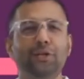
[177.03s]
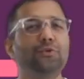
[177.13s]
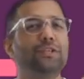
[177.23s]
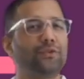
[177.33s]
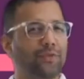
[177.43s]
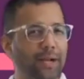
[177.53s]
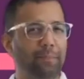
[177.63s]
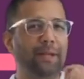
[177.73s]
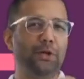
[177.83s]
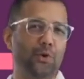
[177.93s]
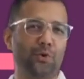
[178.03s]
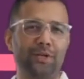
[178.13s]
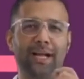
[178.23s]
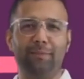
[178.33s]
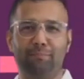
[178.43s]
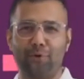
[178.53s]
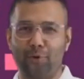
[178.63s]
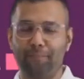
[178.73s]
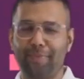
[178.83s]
to the Redmi Note 9 Pro.